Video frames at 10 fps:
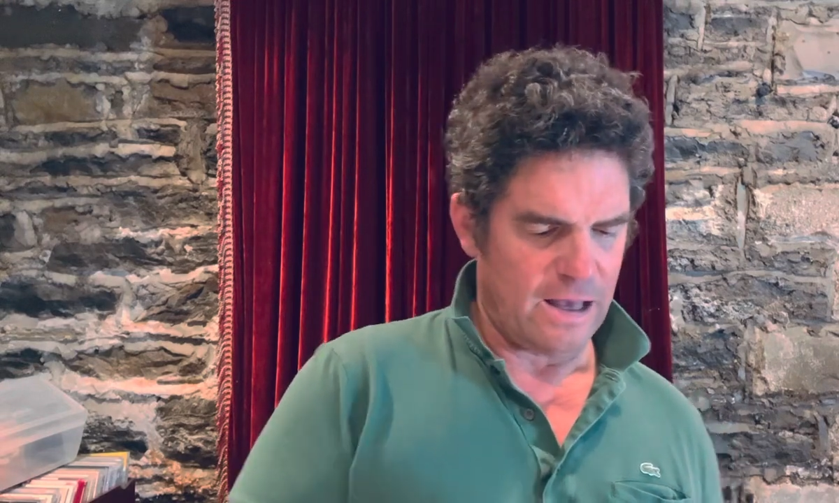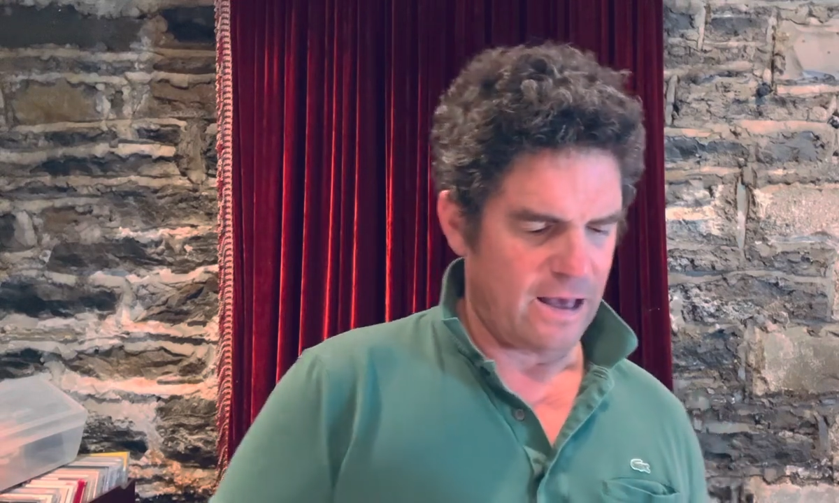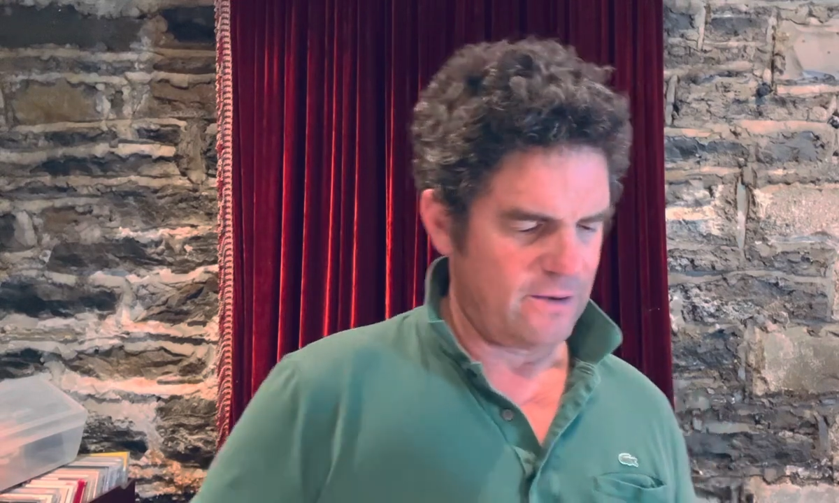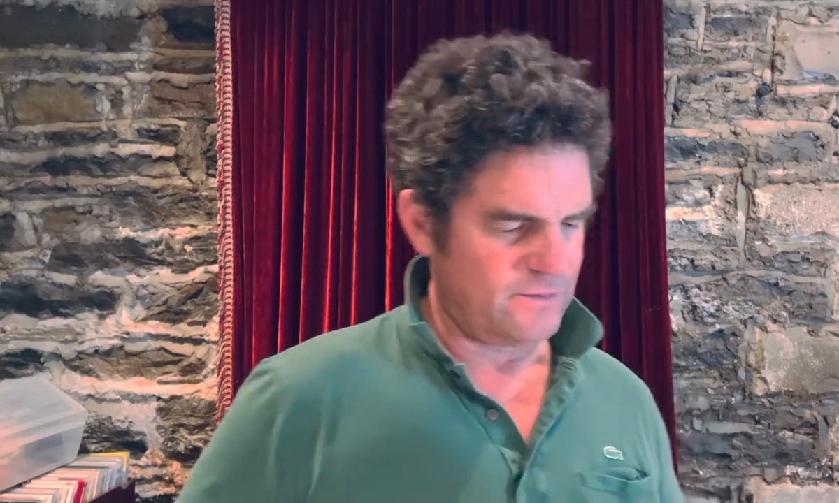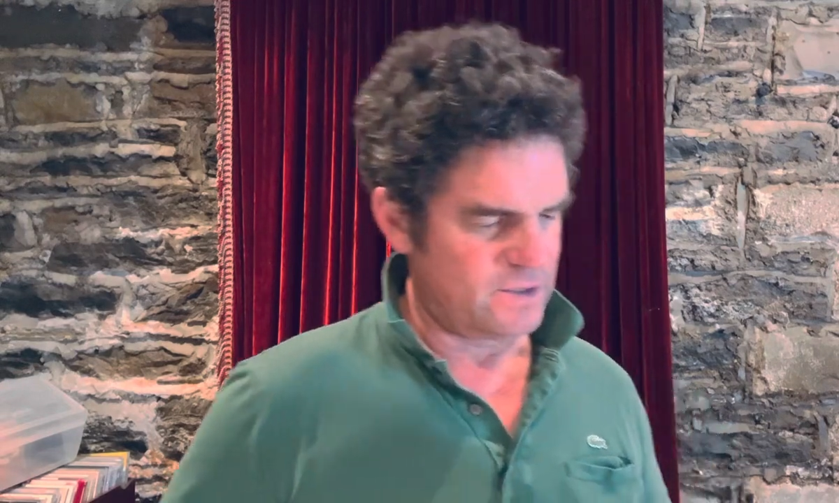
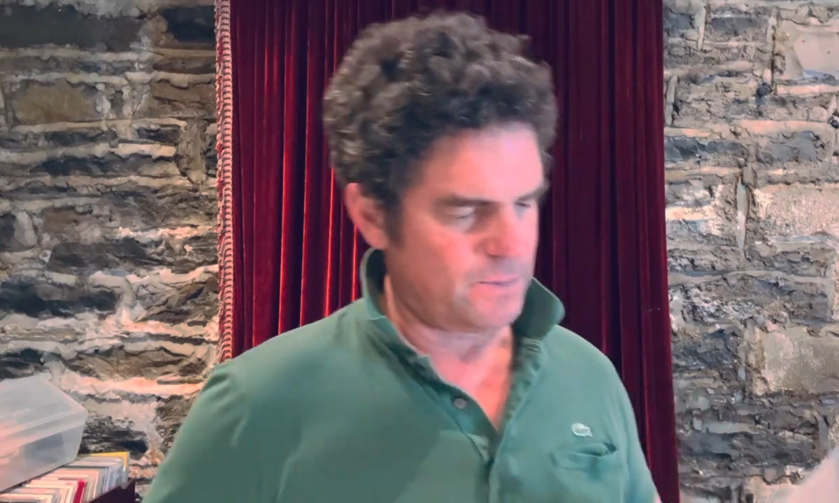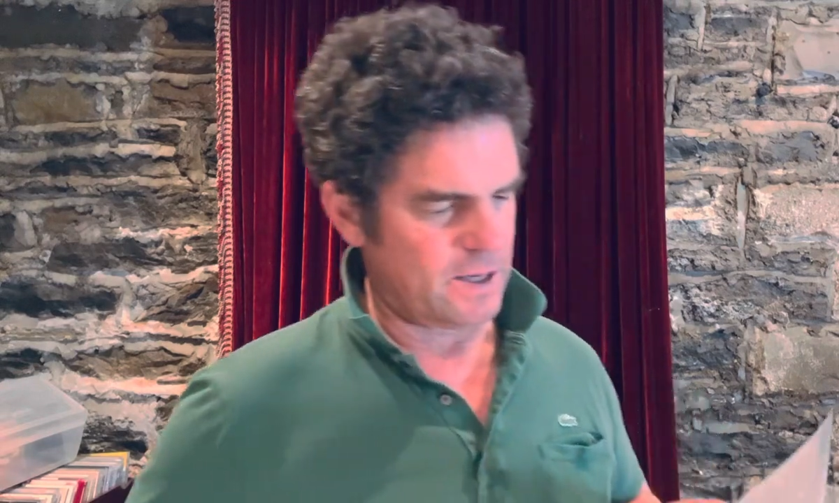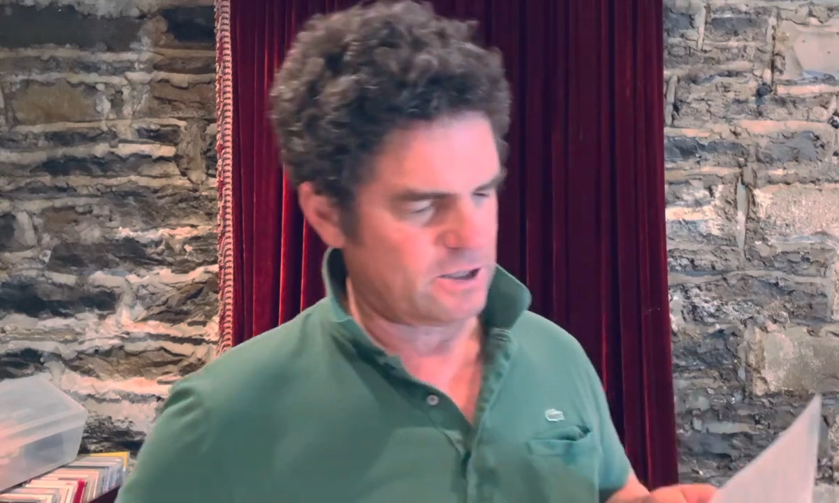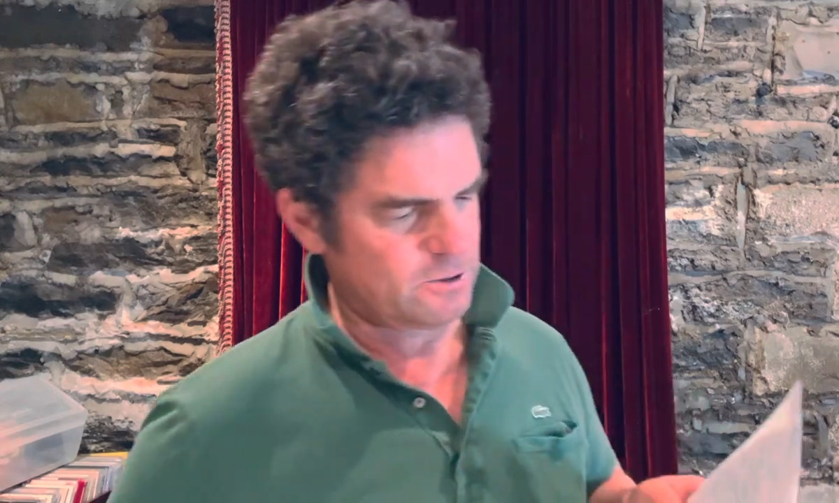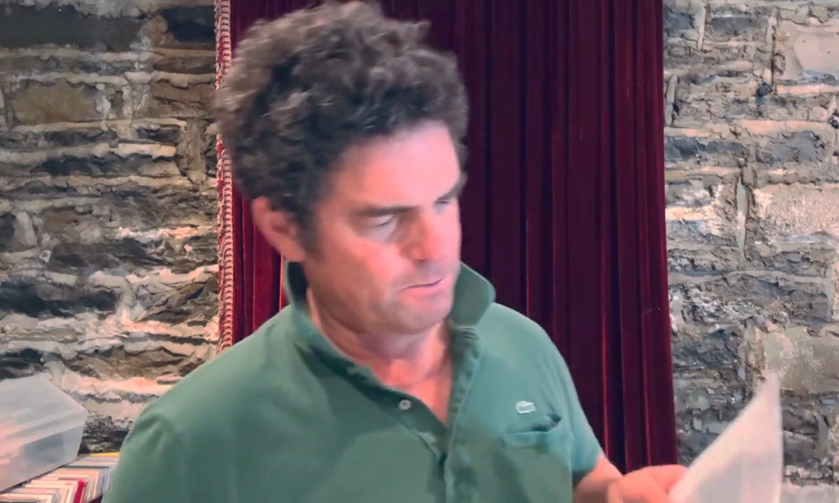out of
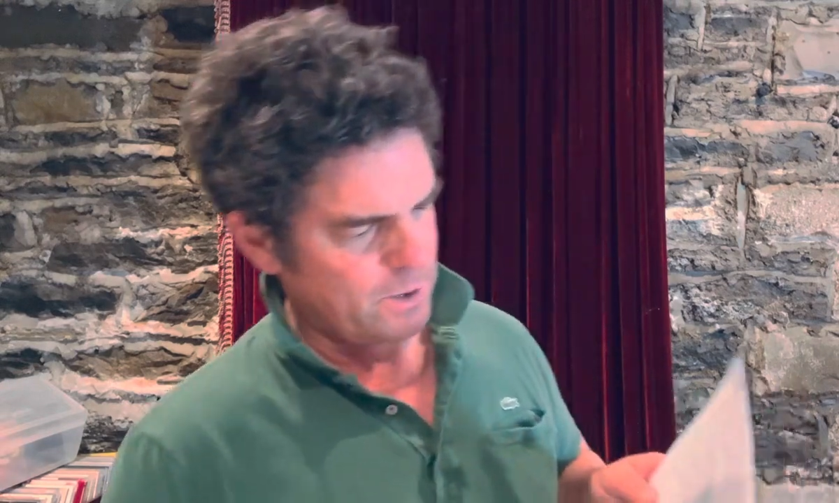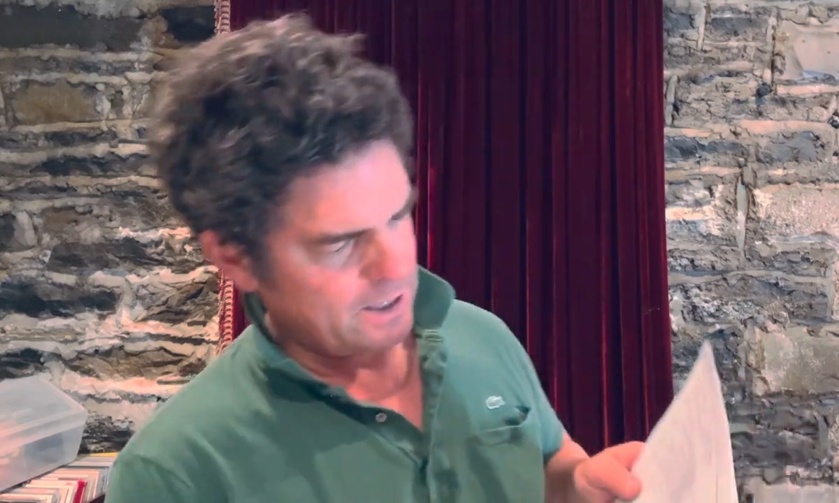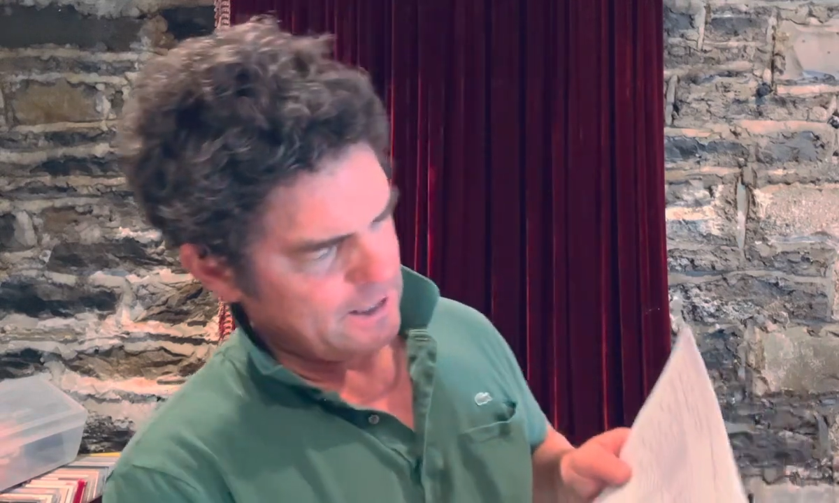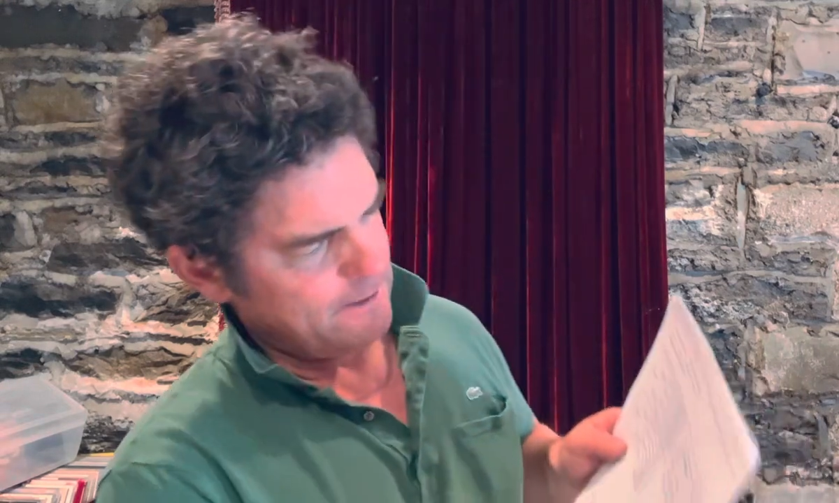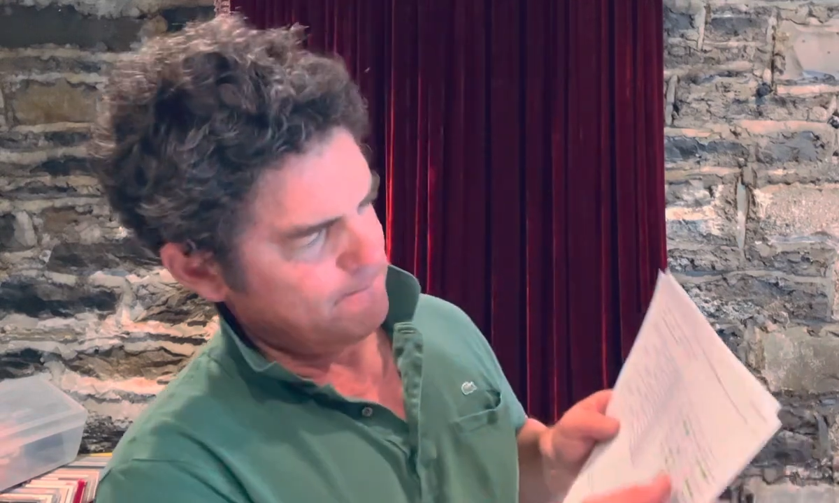Spanish
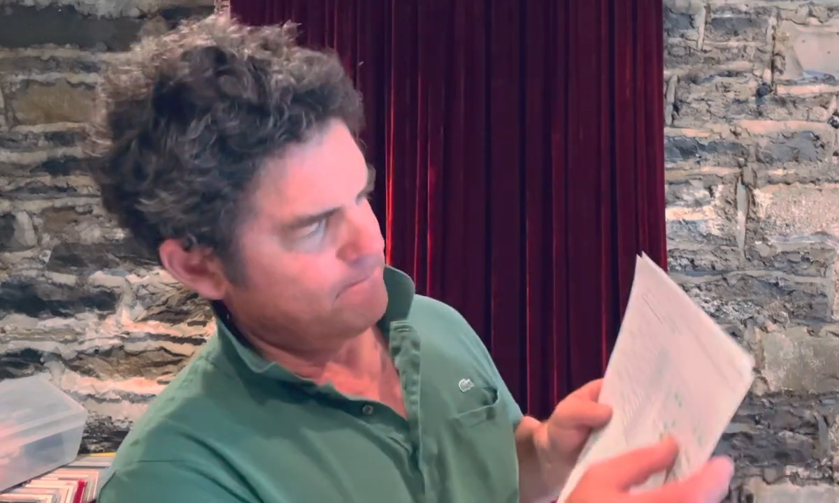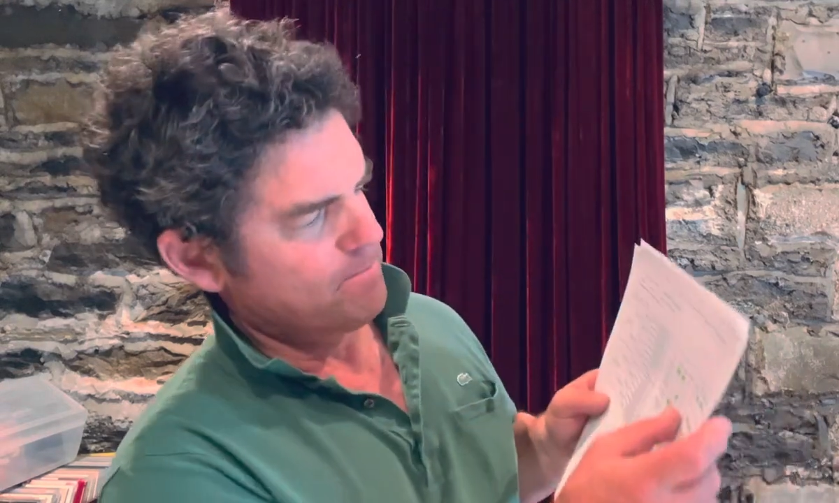Bunny.